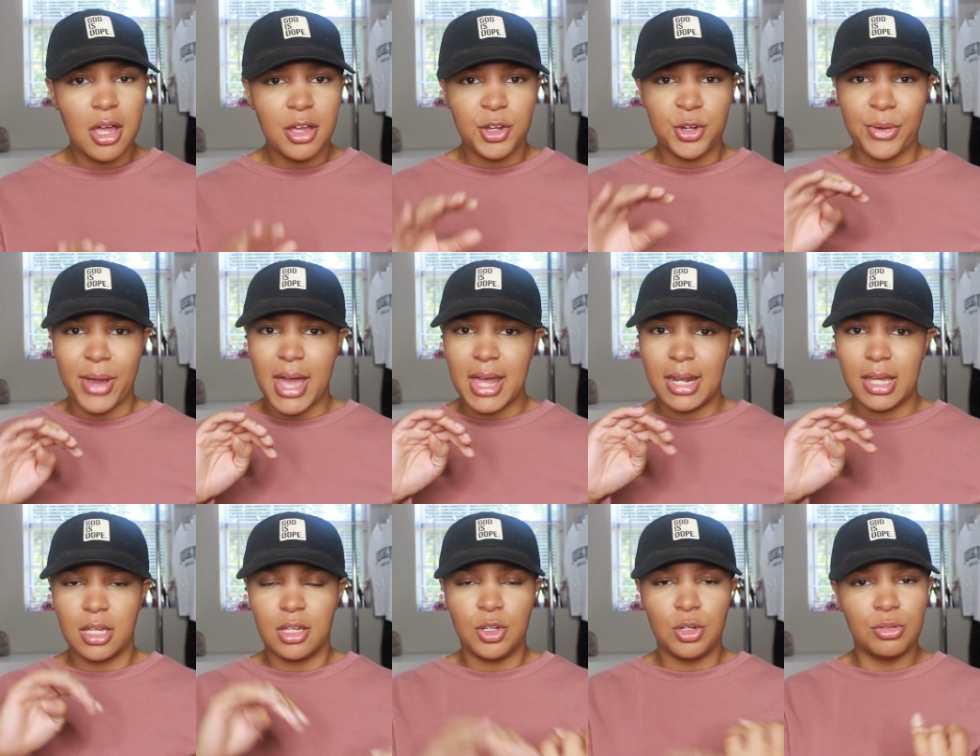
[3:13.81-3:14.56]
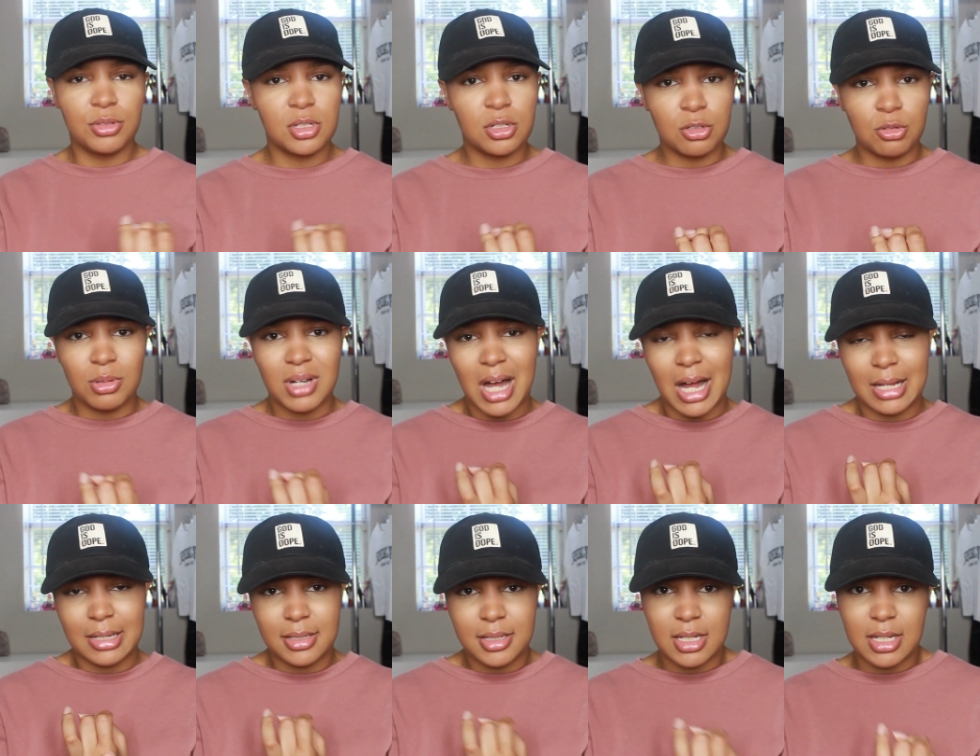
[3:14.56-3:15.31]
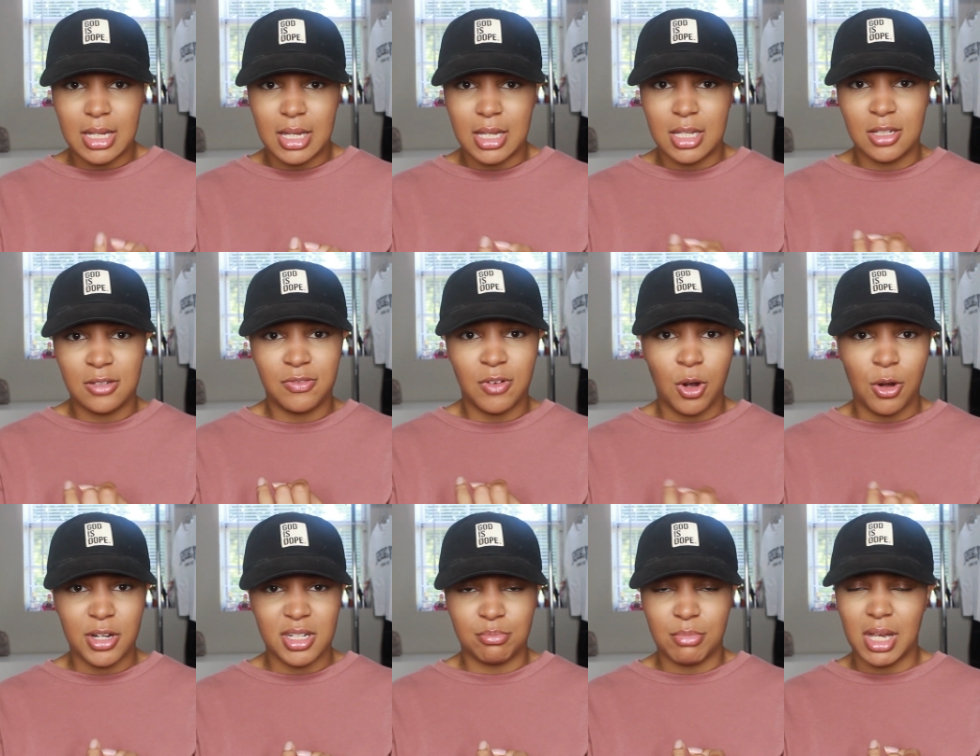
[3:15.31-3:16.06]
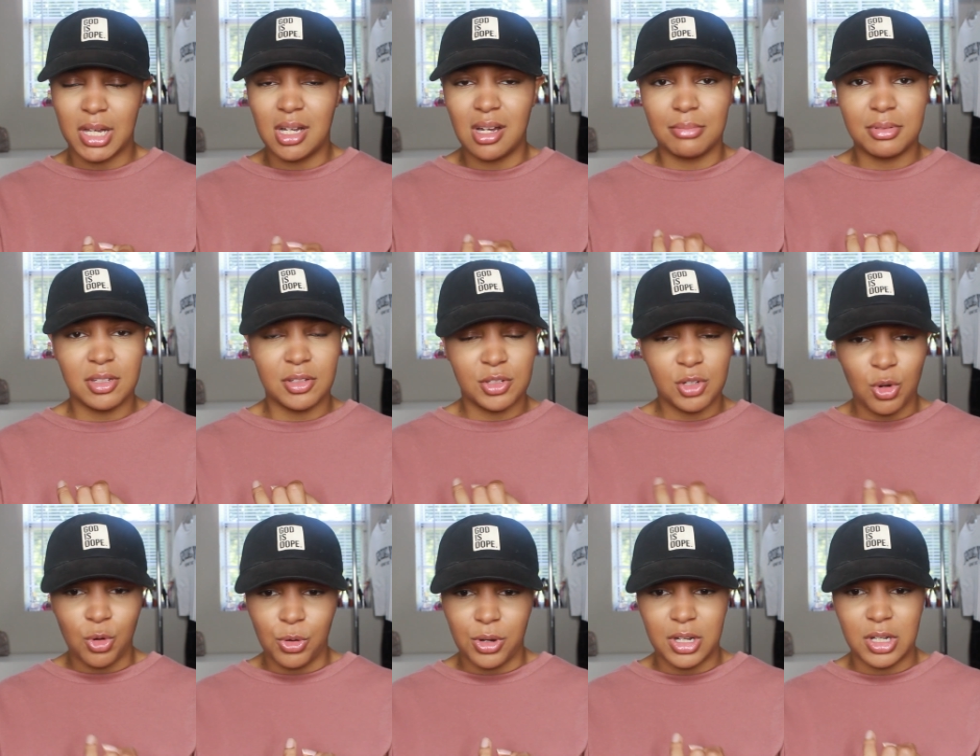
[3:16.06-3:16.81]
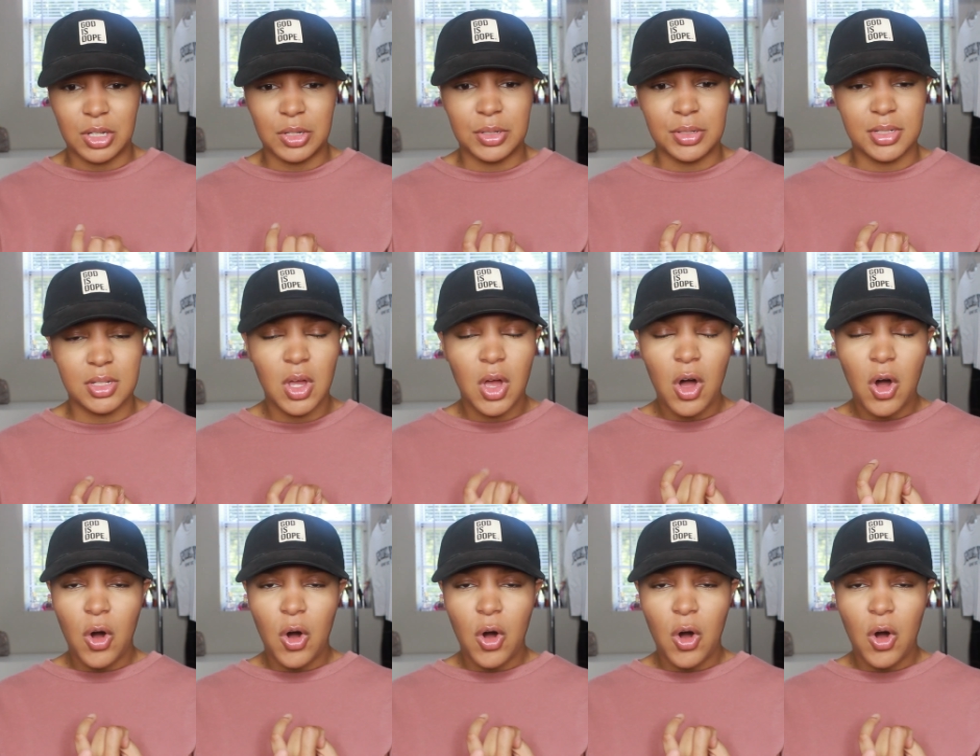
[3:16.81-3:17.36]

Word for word: creating YouTube content as far as makeup tutorials